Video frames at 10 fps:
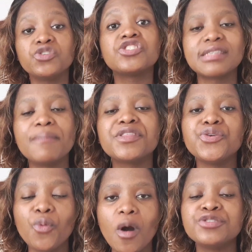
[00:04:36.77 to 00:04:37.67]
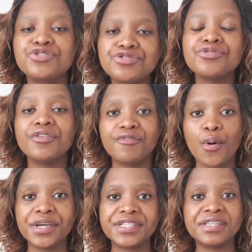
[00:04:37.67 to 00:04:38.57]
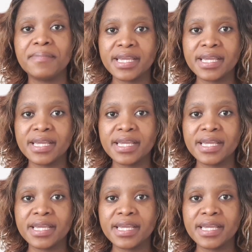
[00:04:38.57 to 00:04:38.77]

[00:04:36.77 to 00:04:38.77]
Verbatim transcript: which is something you want to avoid in a